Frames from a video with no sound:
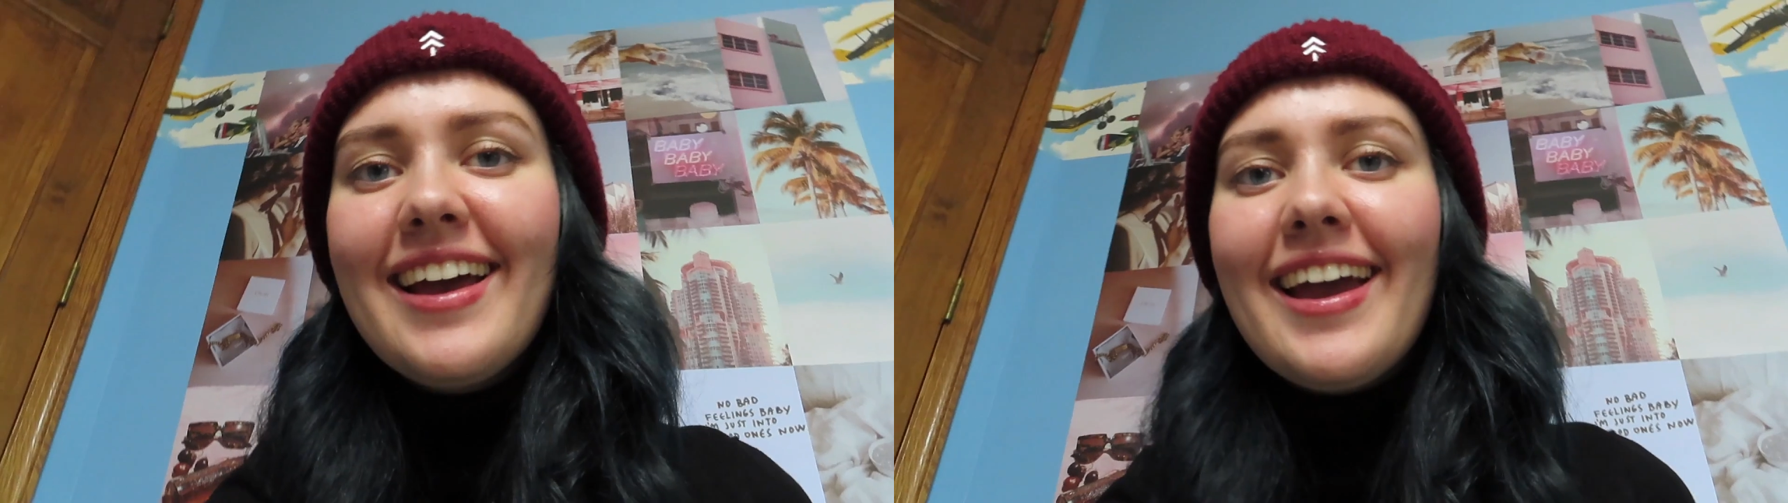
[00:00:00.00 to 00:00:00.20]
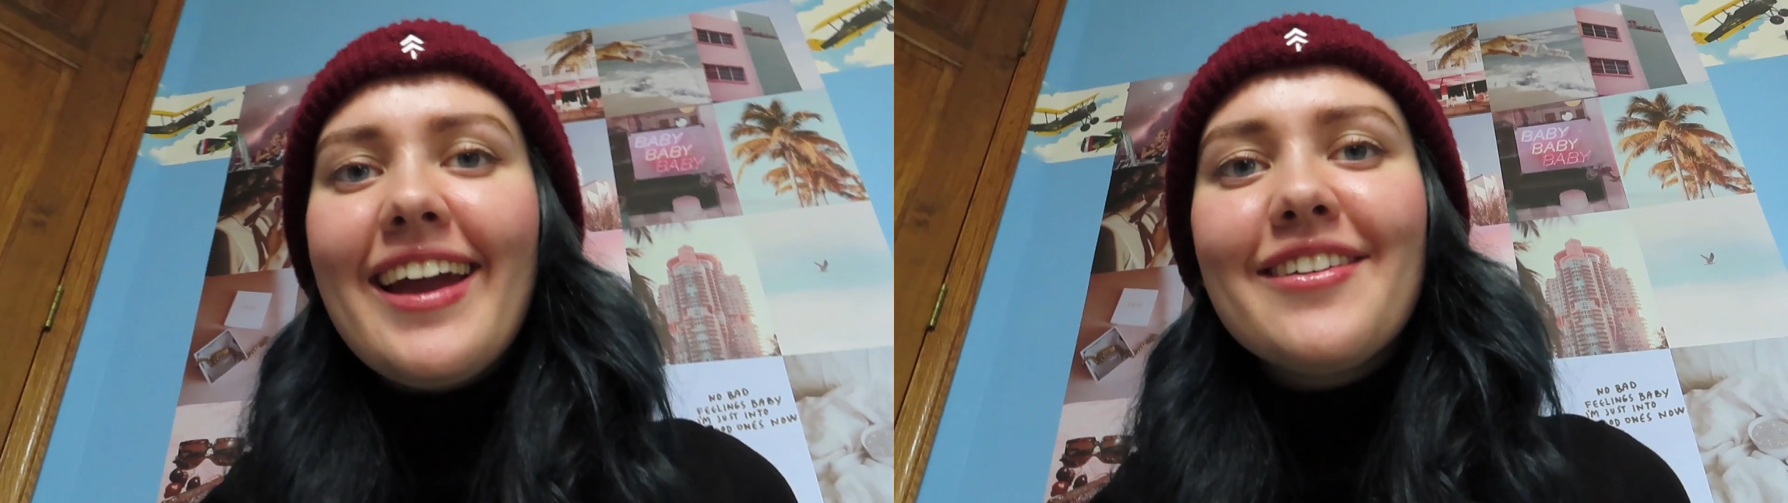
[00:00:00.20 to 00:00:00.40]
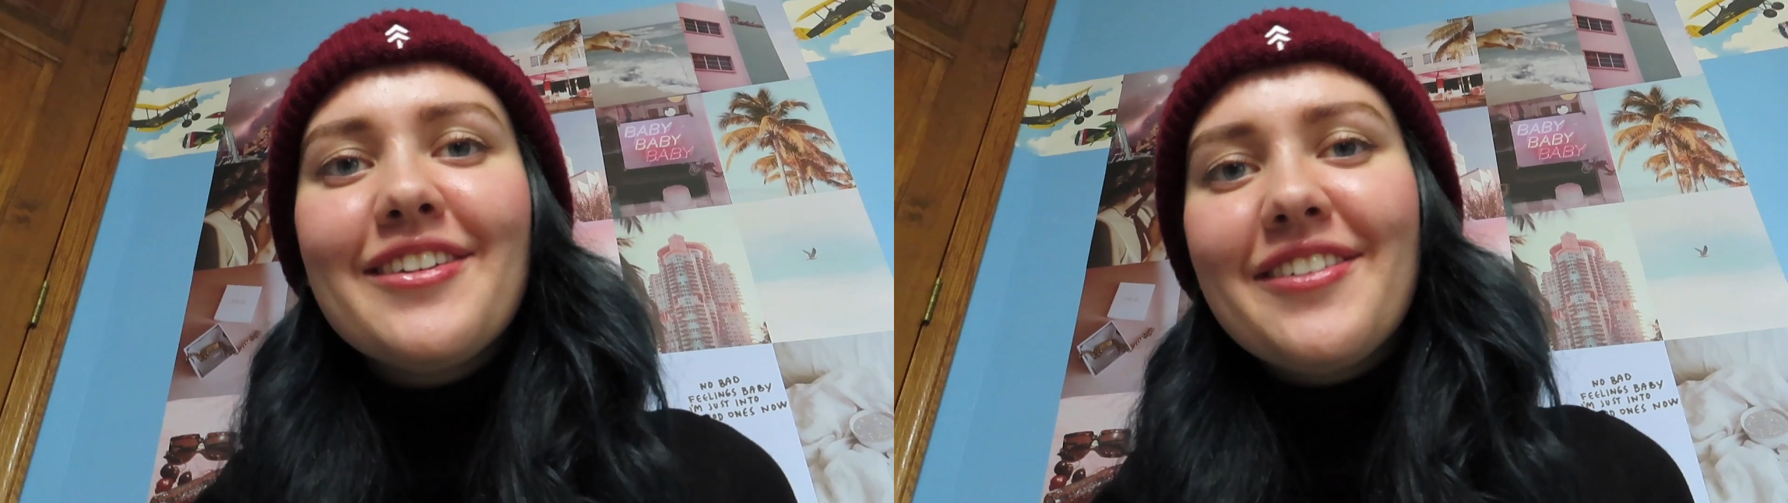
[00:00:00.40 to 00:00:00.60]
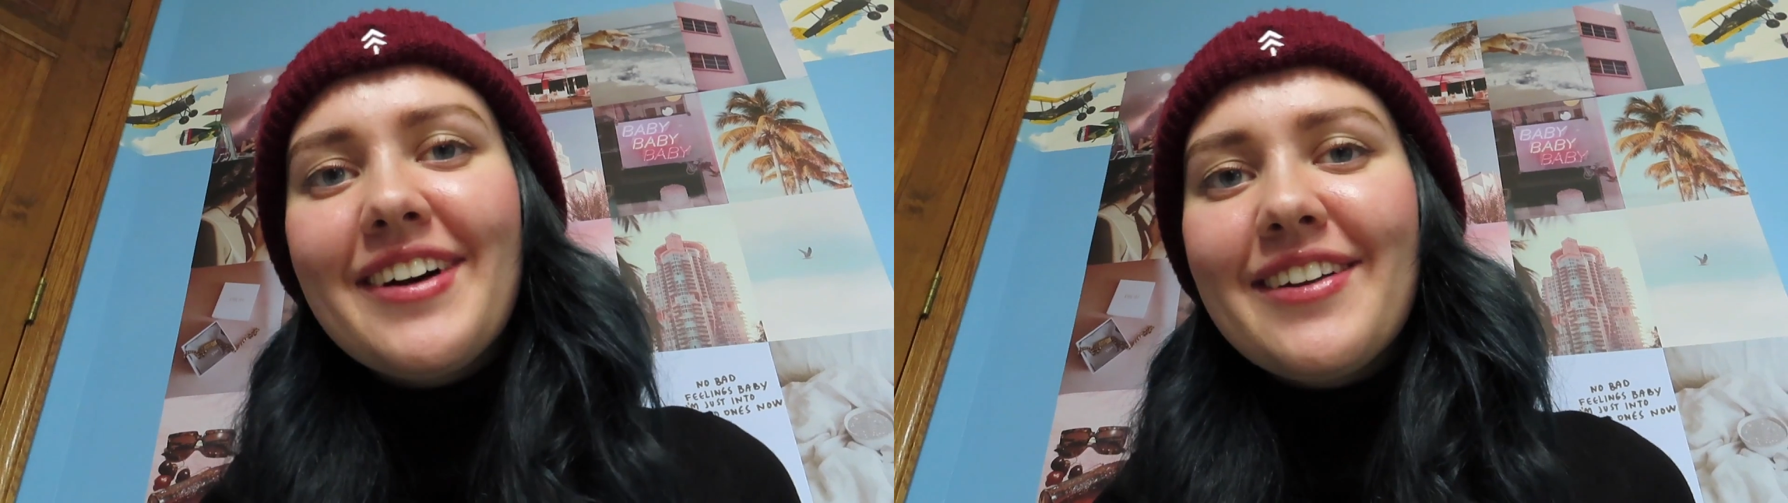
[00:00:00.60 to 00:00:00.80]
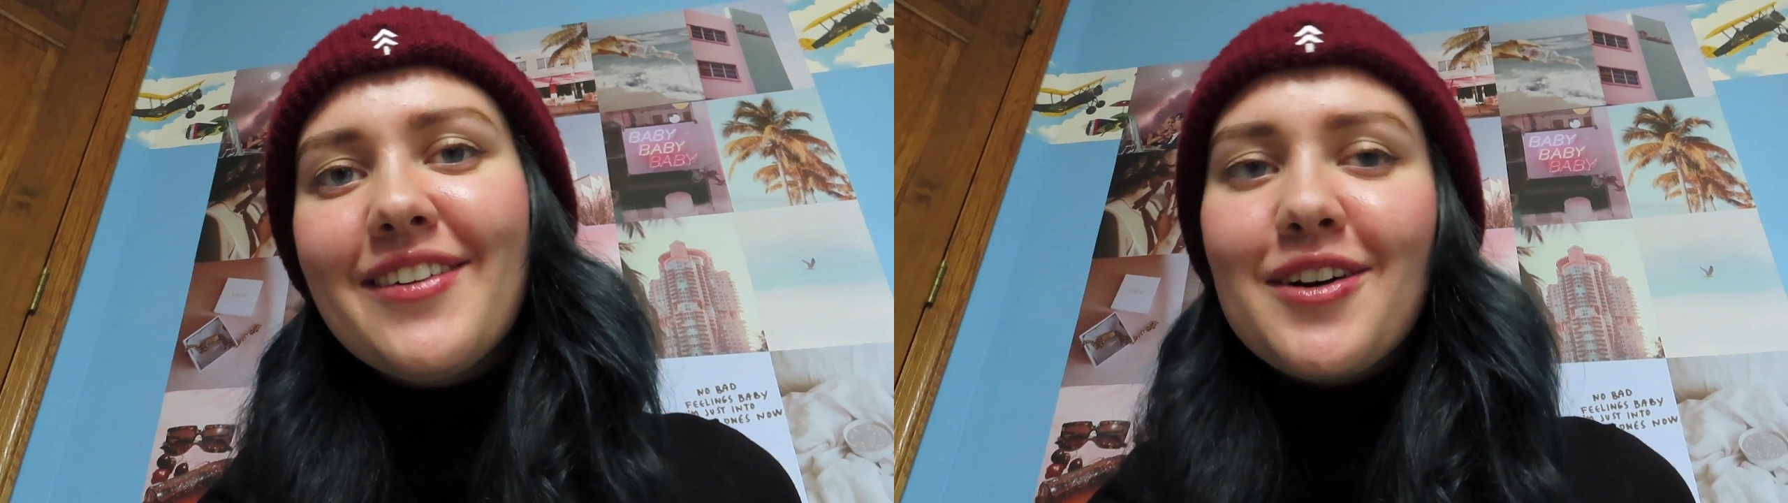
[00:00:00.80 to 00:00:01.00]
Hey
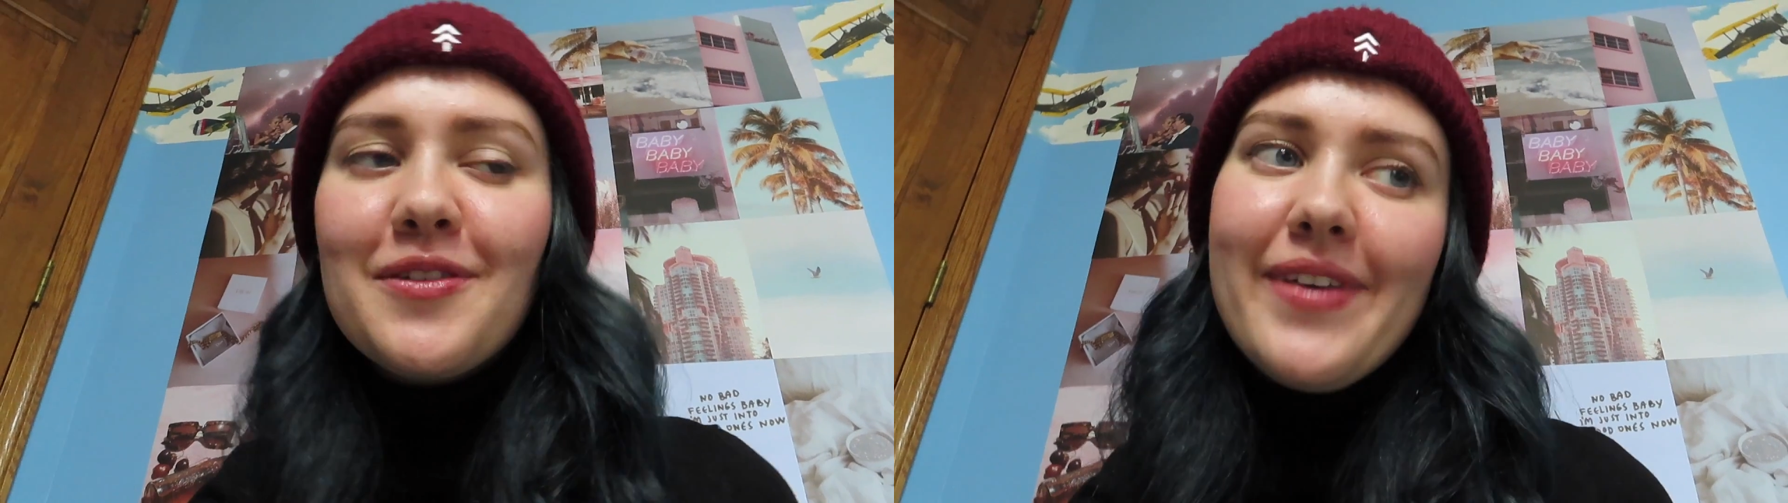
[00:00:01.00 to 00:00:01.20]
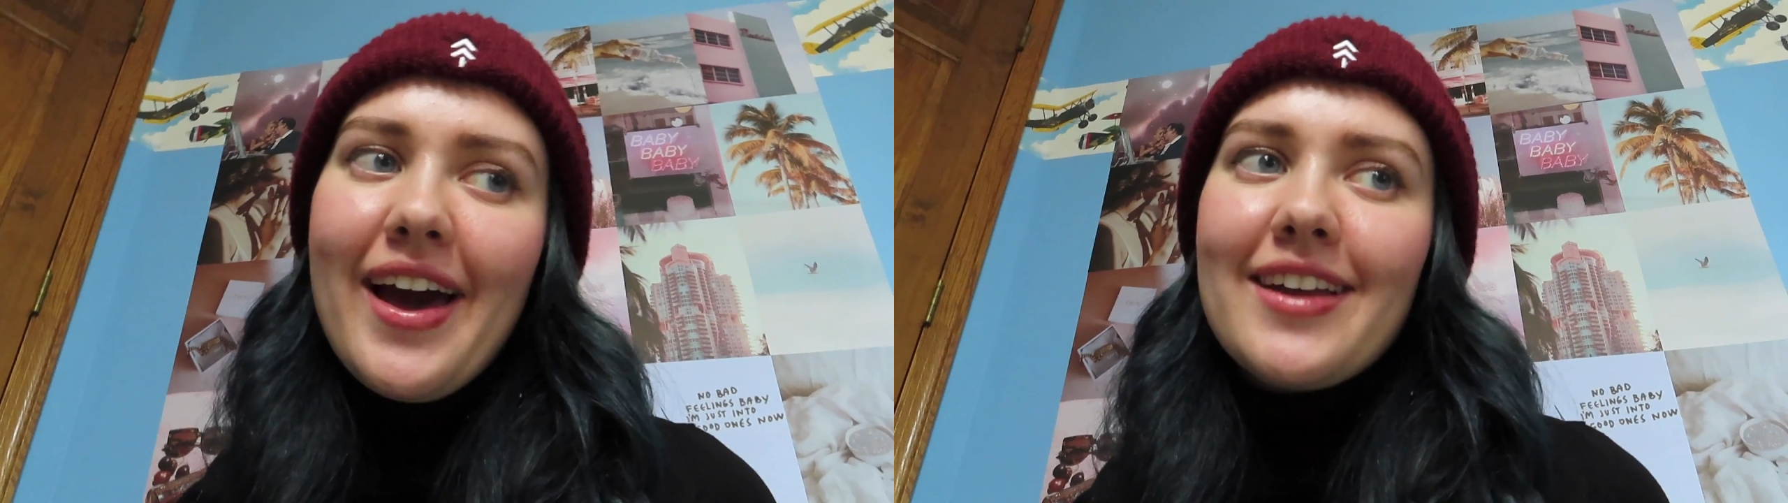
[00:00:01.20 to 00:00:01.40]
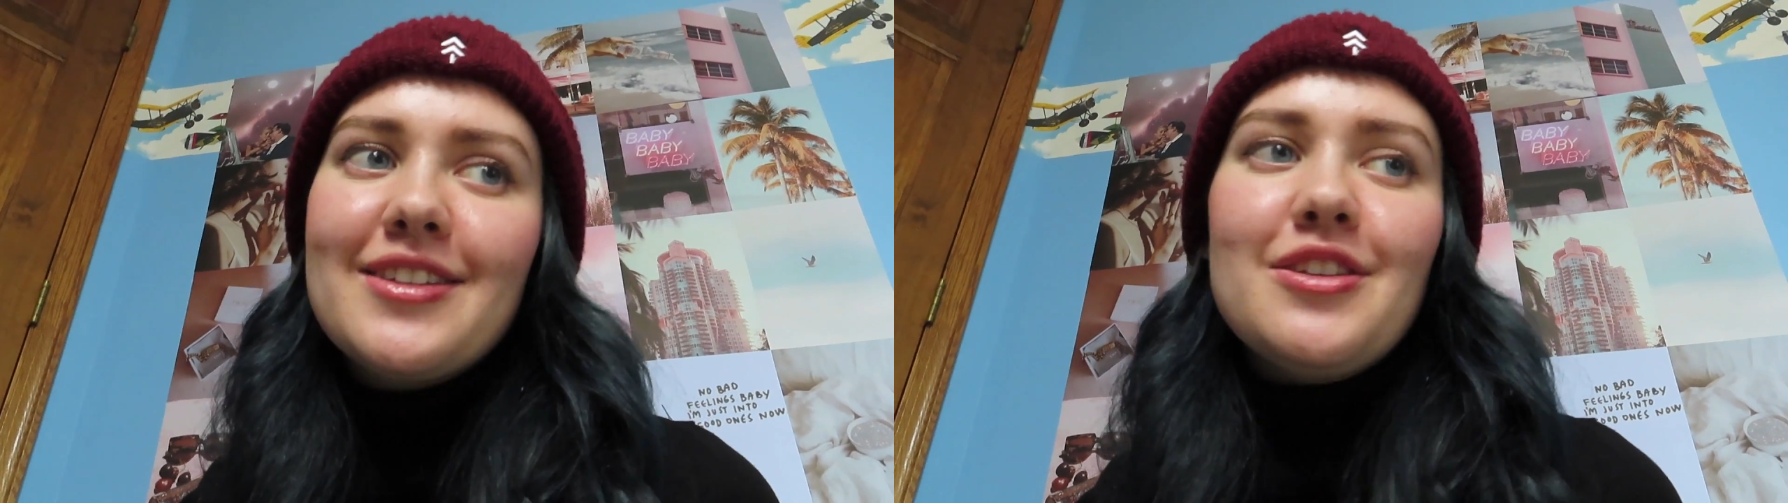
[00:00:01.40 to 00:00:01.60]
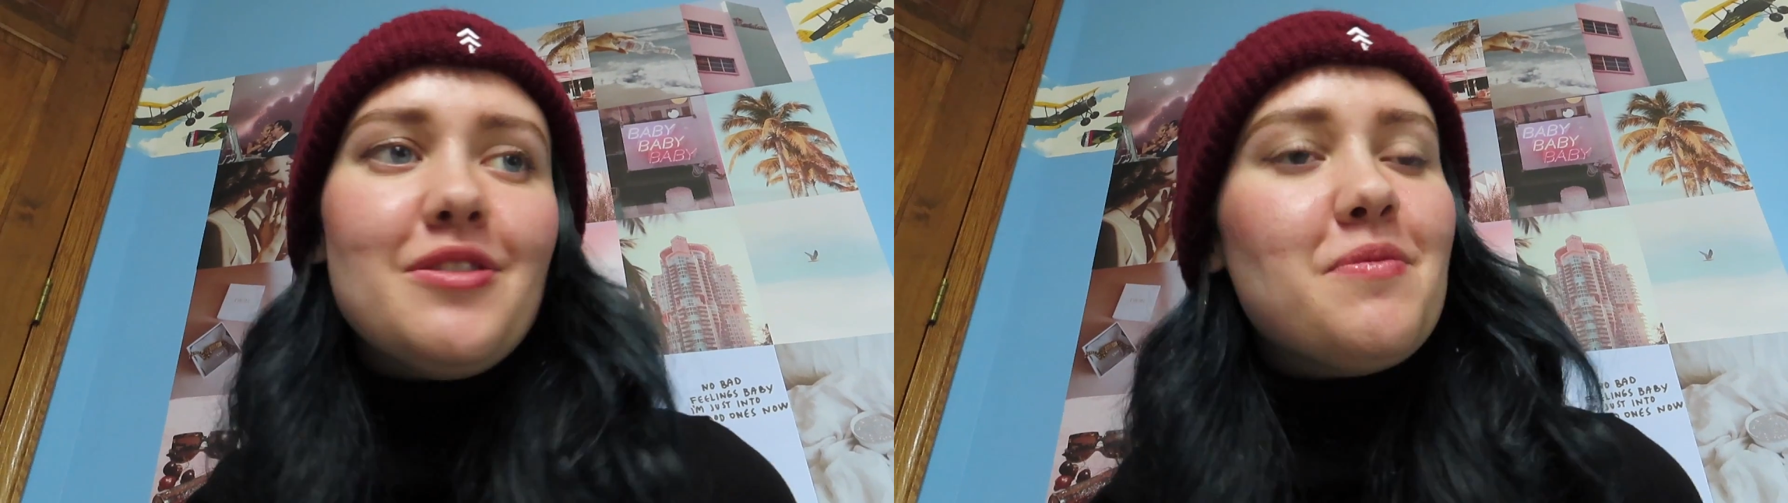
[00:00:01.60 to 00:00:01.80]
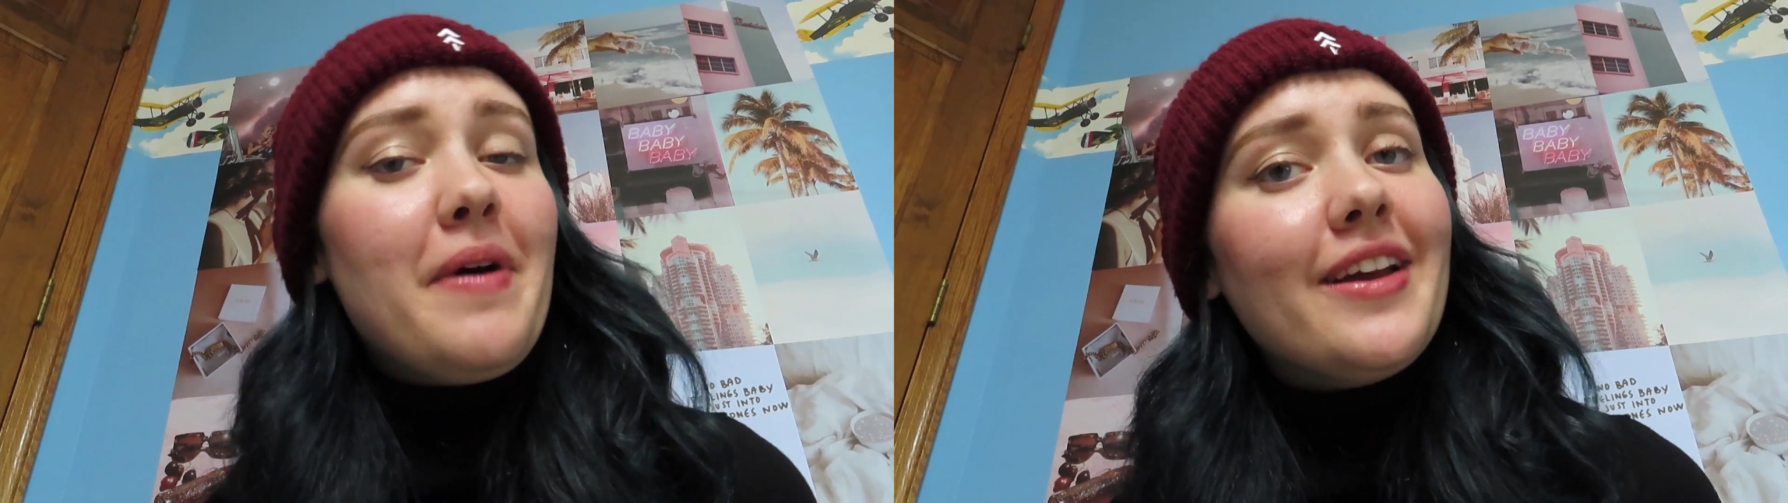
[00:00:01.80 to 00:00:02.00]
everyone, welcome back
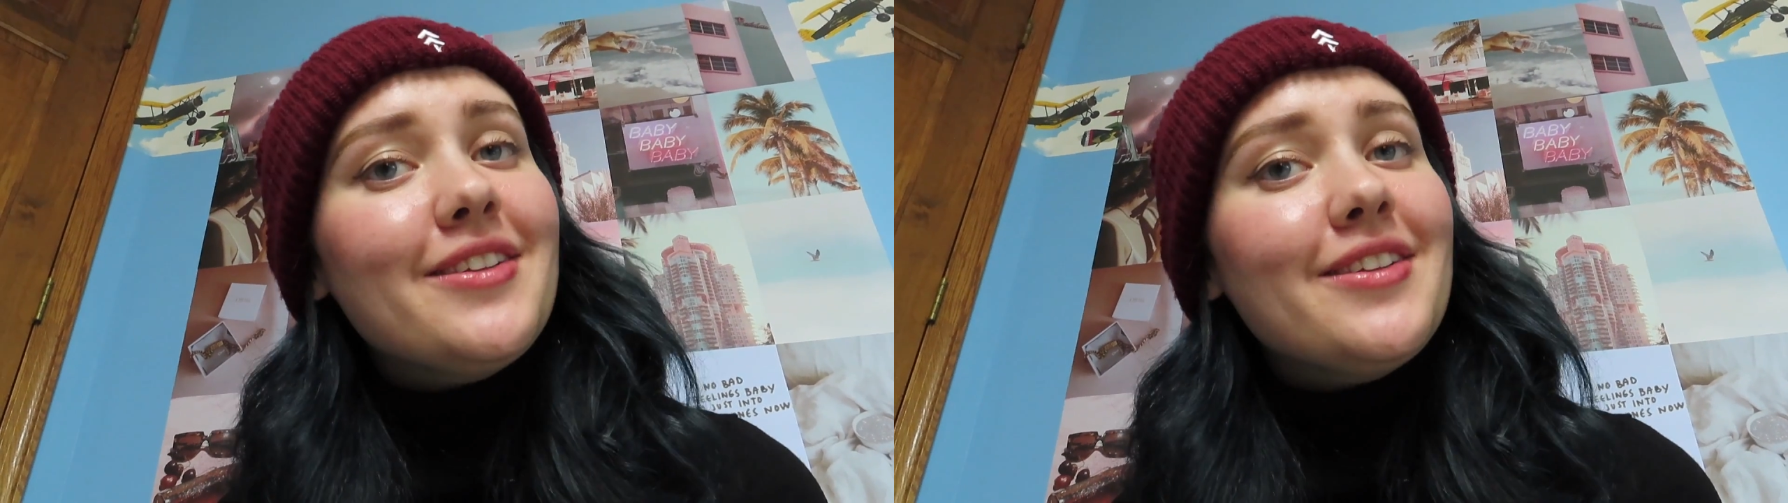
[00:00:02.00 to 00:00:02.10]
to my